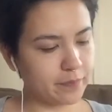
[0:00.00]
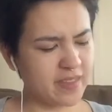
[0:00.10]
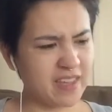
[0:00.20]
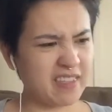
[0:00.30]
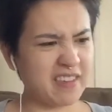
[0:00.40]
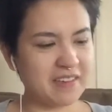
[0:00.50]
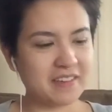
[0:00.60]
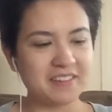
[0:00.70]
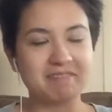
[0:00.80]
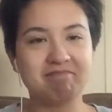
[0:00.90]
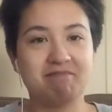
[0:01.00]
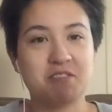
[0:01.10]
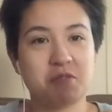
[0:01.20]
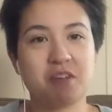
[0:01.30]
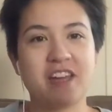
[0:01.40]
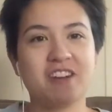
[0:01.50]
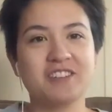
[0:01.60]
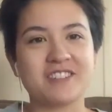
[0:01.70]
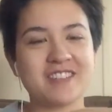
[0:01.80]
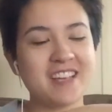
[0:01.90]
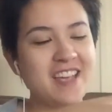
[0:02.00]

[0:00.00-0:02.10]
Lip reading: I think. Who cares?